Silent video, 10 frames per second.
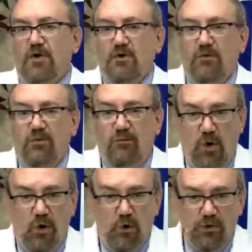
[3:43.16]
Well,
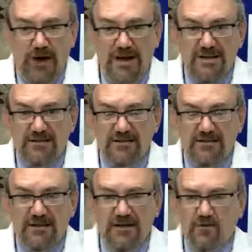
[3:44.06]
hold on.
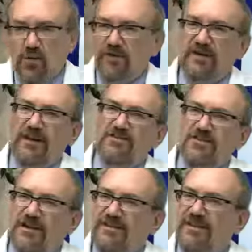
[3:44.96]
Wasn't
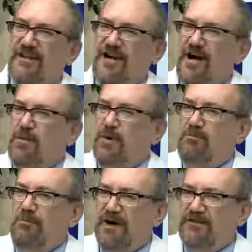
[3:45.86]
it just a
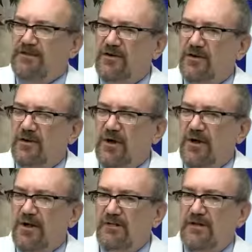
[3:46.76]
couple months
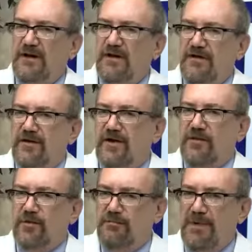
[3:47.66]
ago that
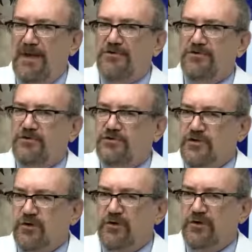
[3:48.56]
another
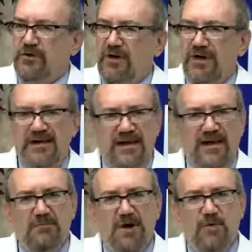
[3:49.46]
major journal
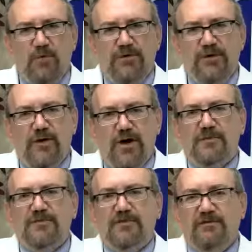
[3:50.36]
came out with an
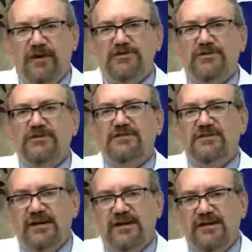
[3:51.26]

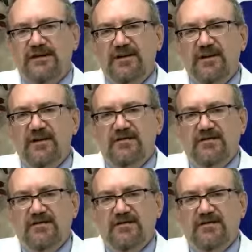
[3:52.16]
observational study